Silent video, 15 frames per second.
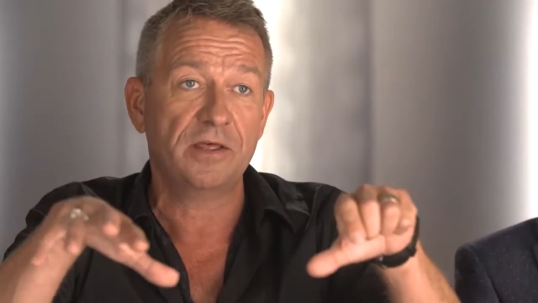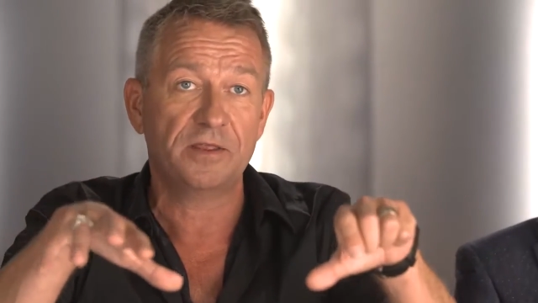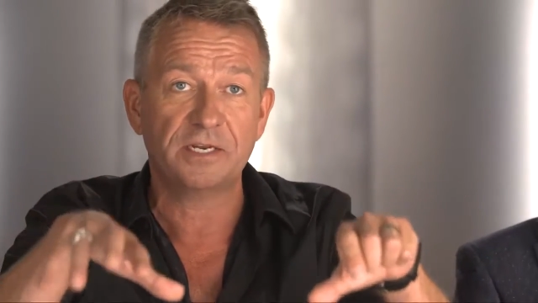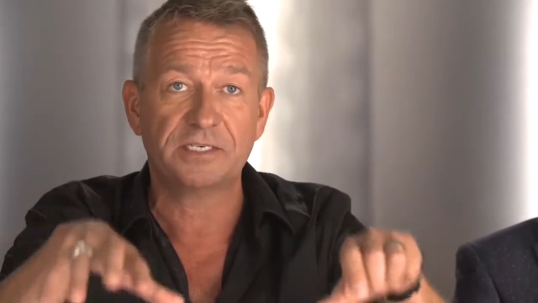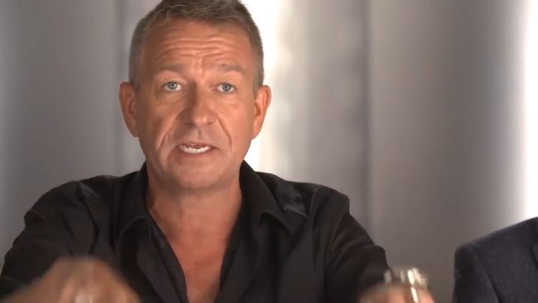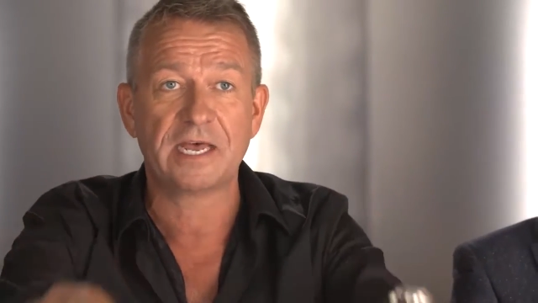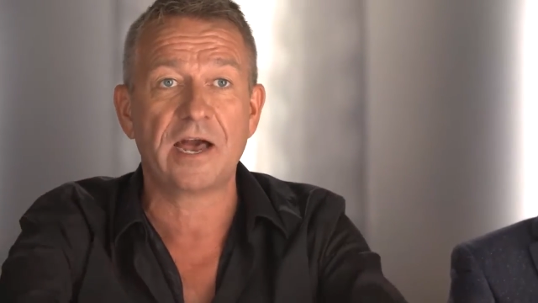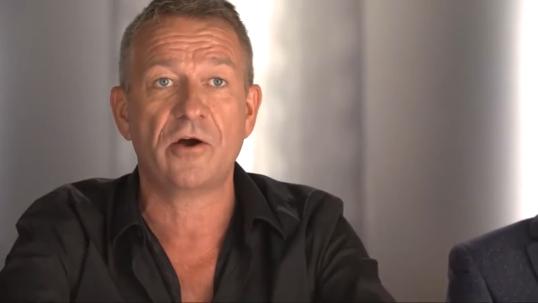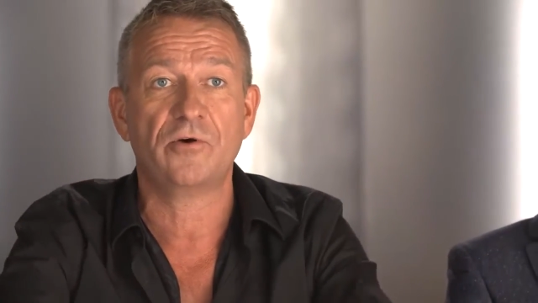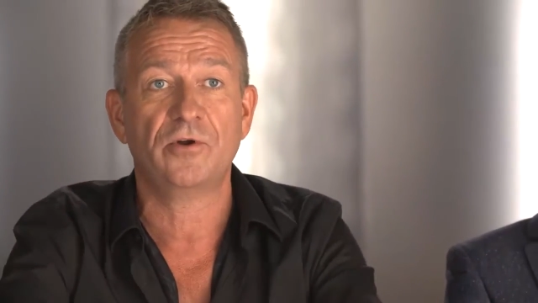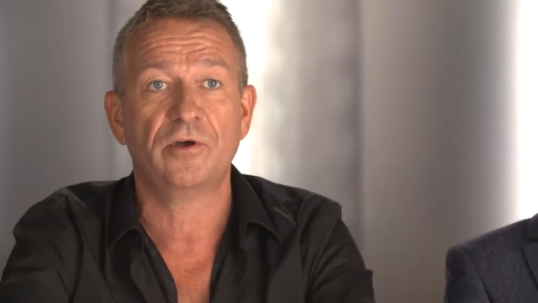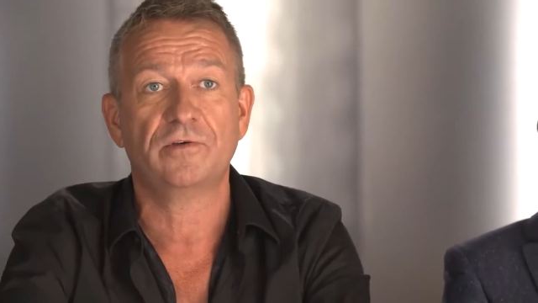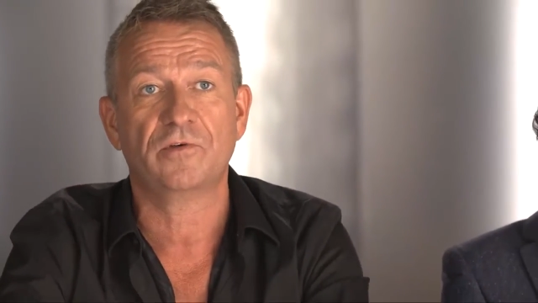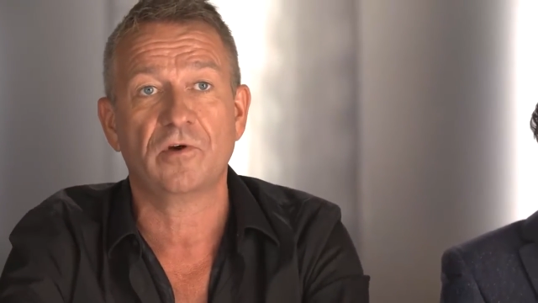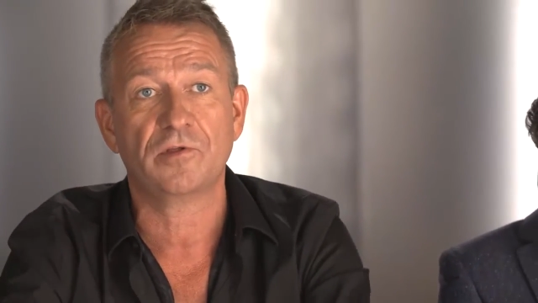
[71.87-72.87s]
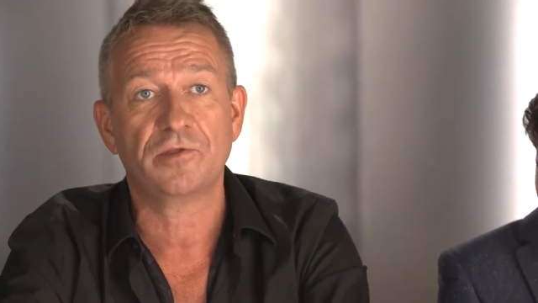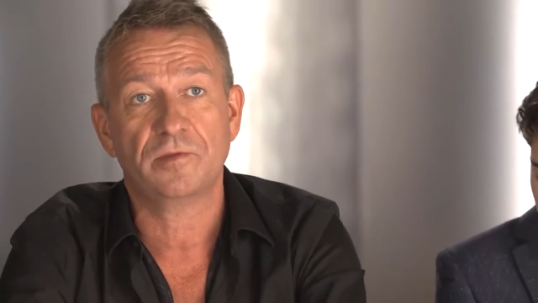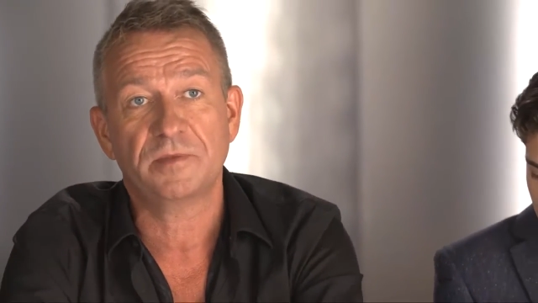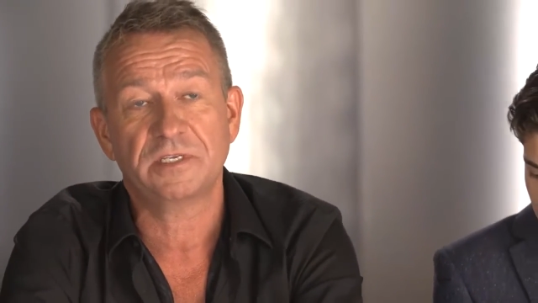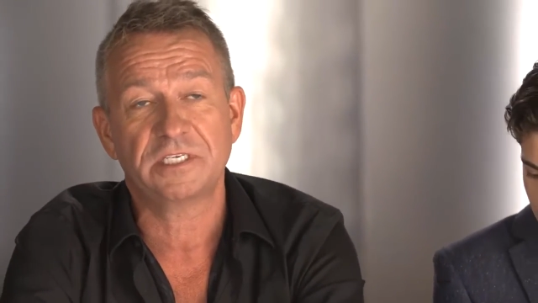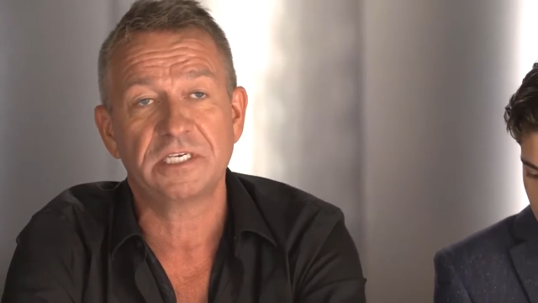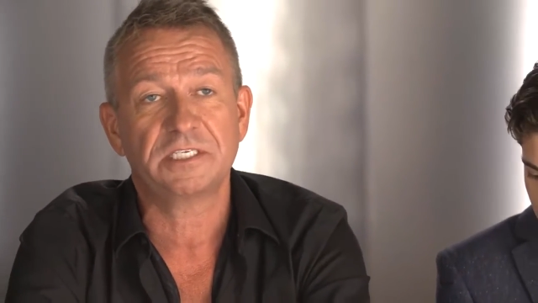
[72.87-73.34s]
the town of
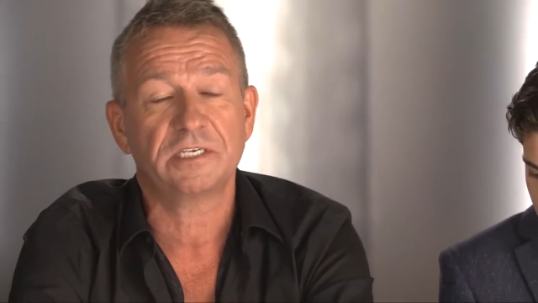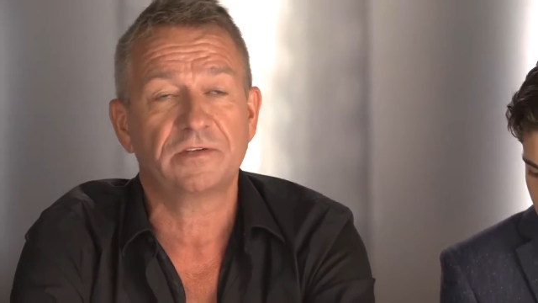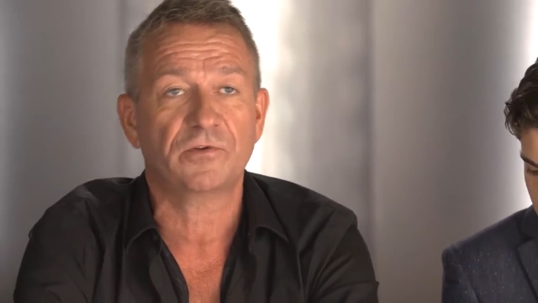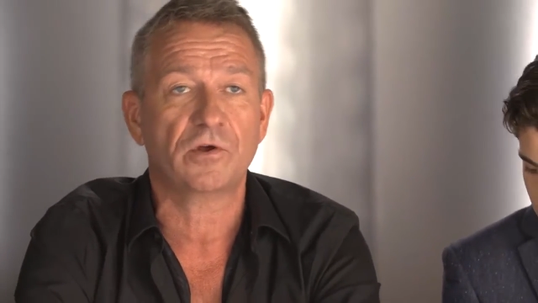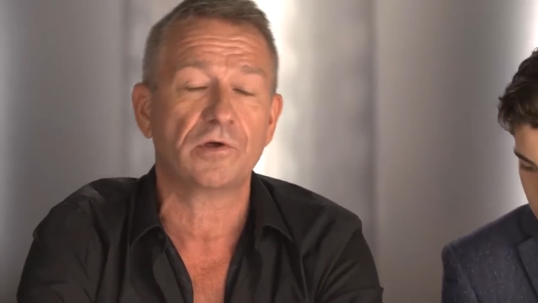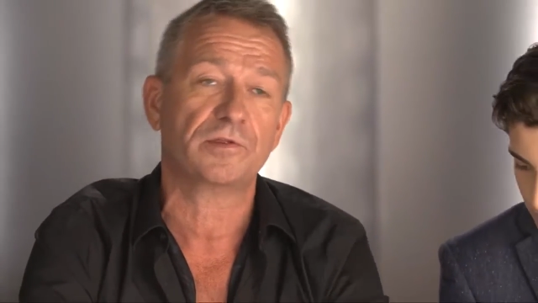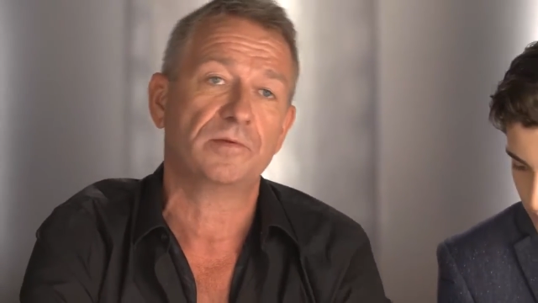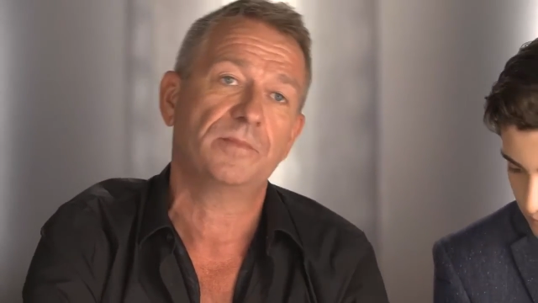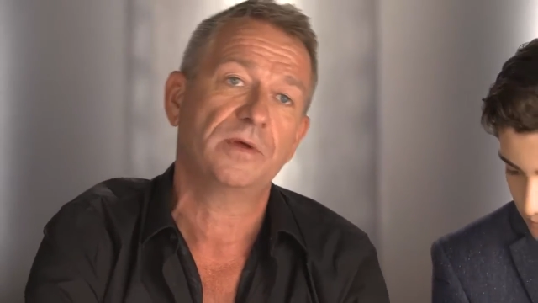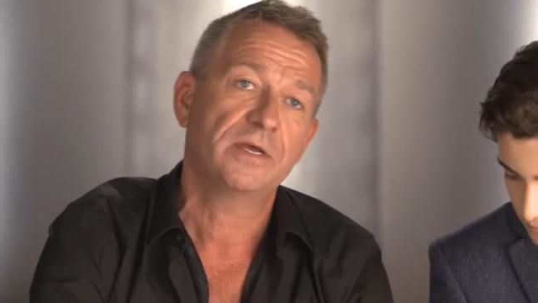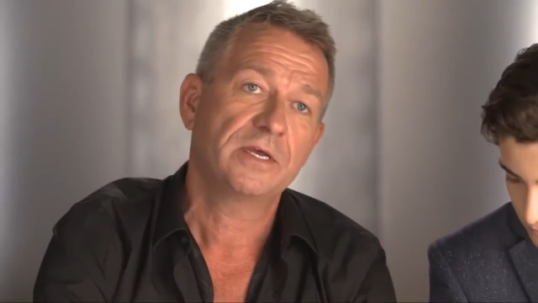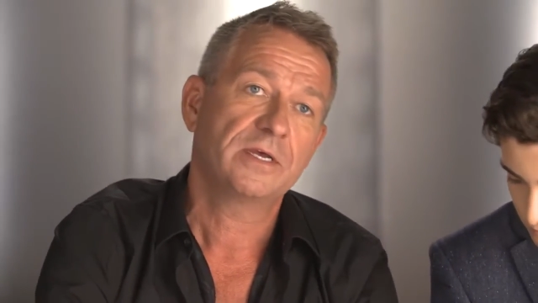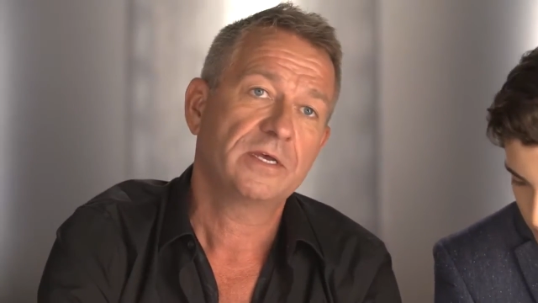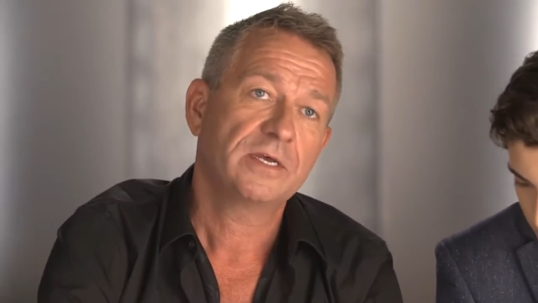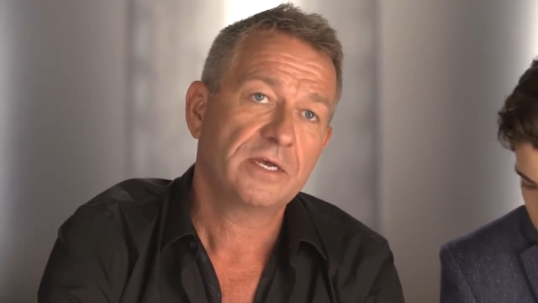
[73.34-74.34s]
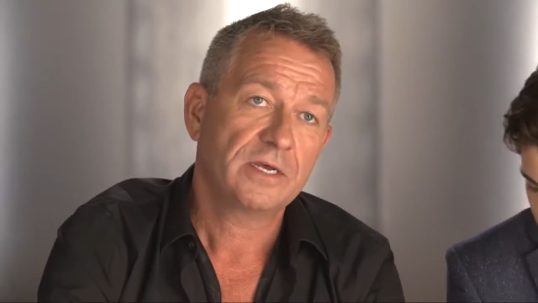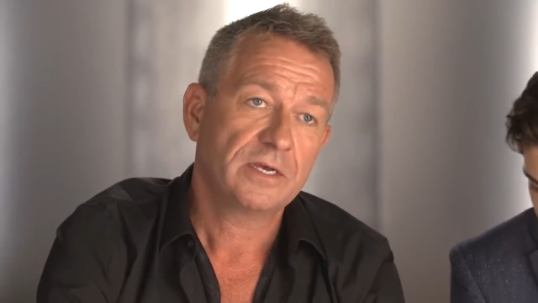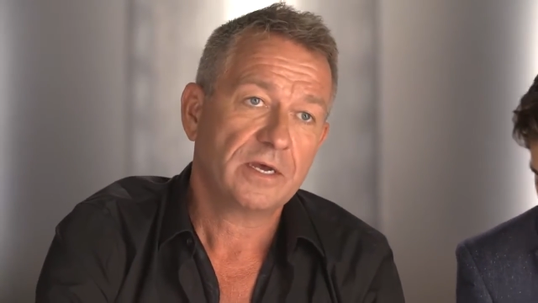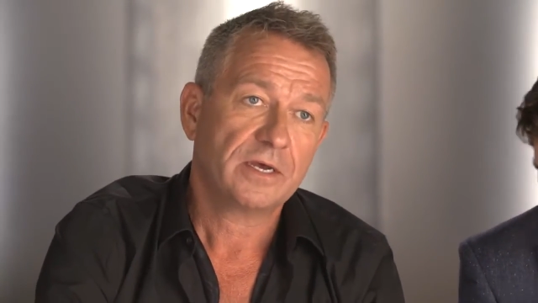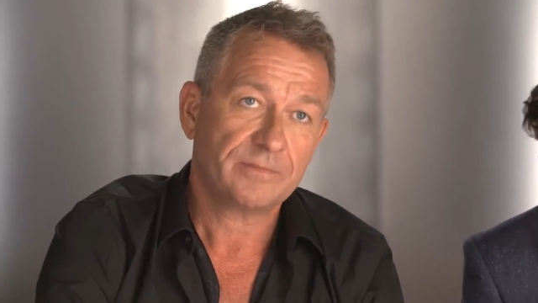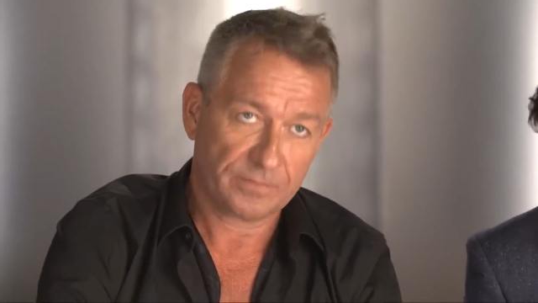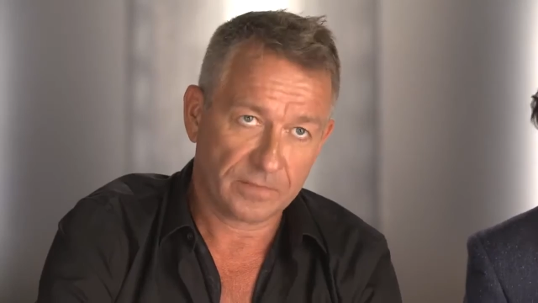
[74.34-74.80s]
Gotham, the city of Gotham,
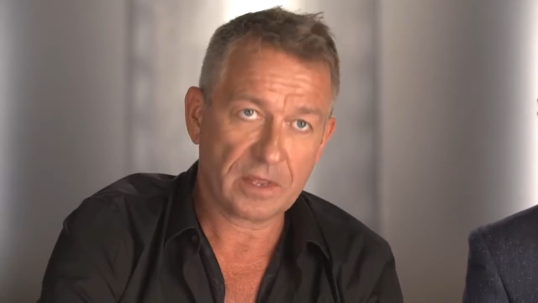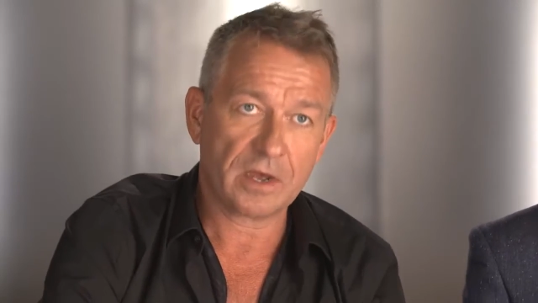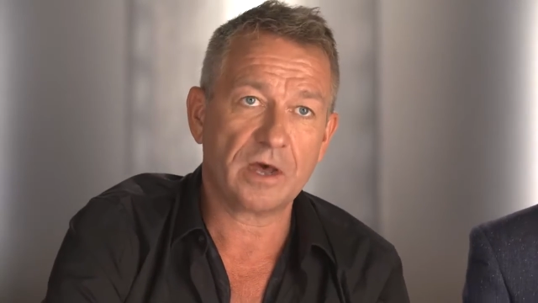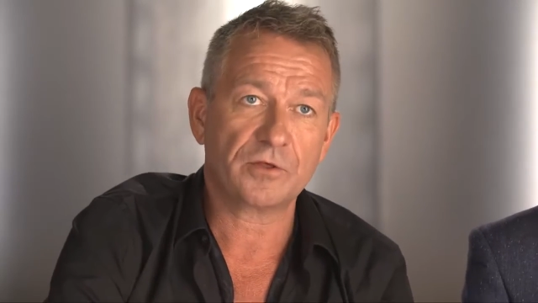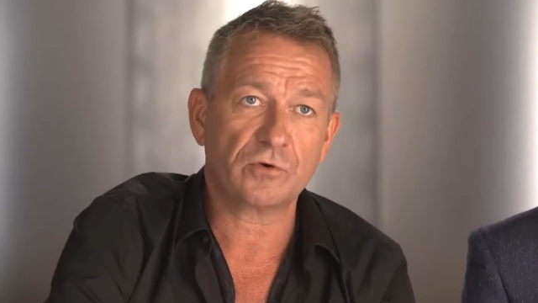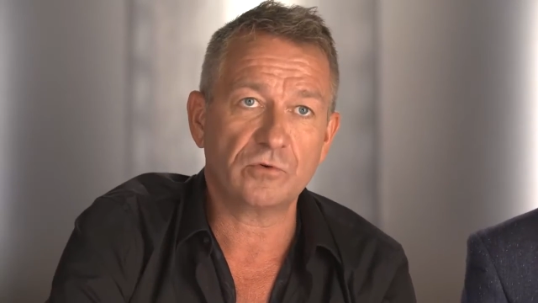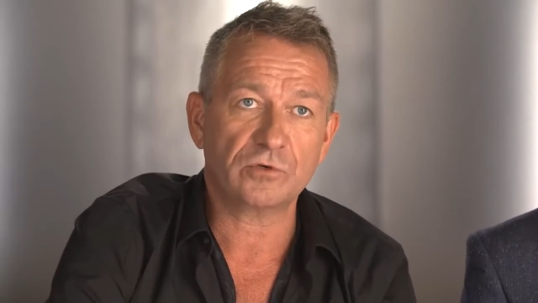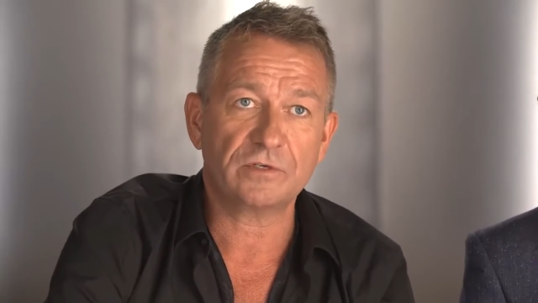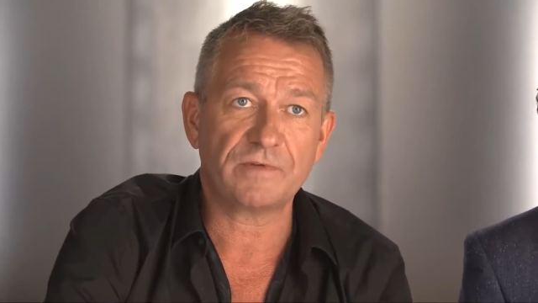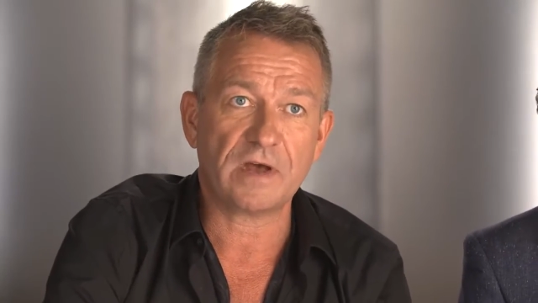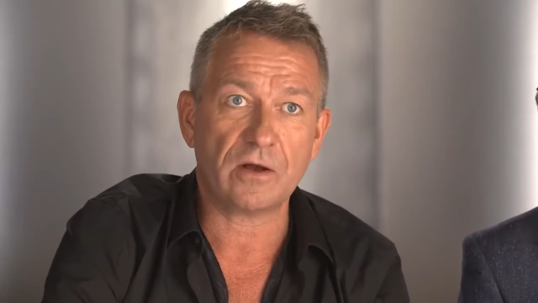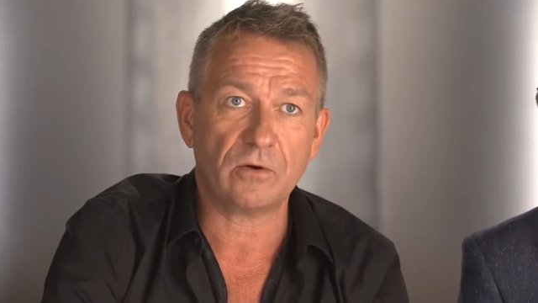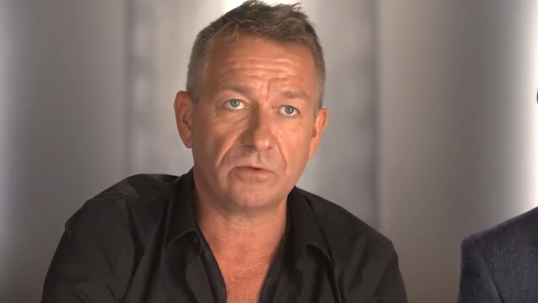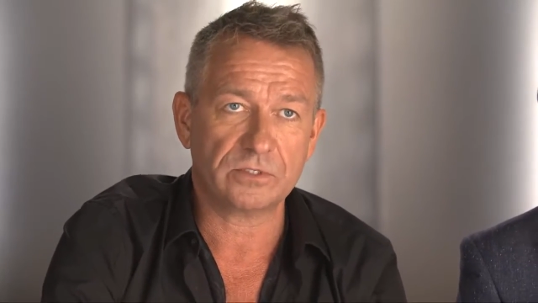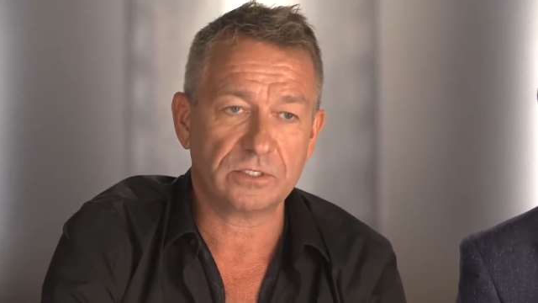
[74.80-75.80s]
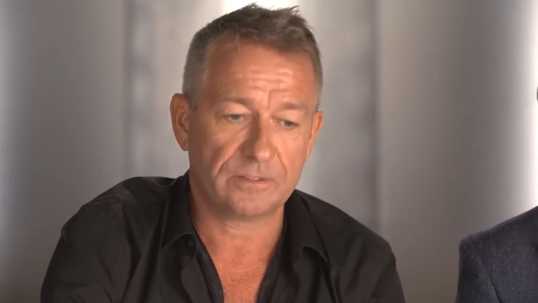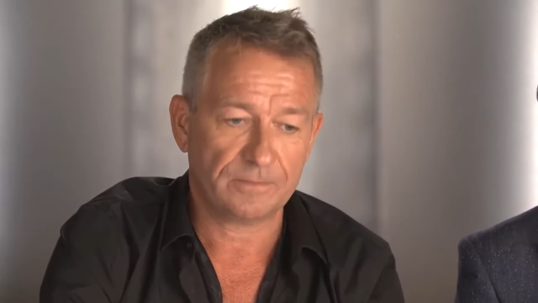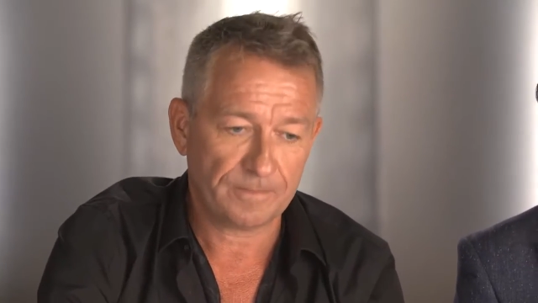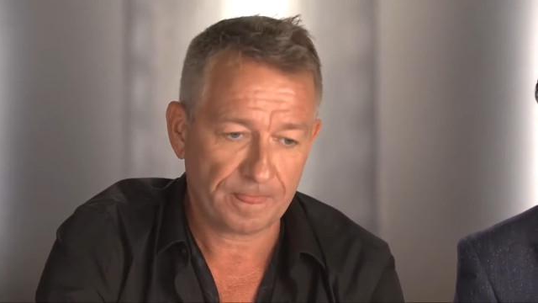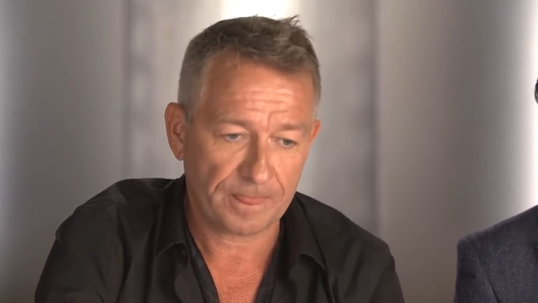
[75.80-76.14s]
are the Court of Owls.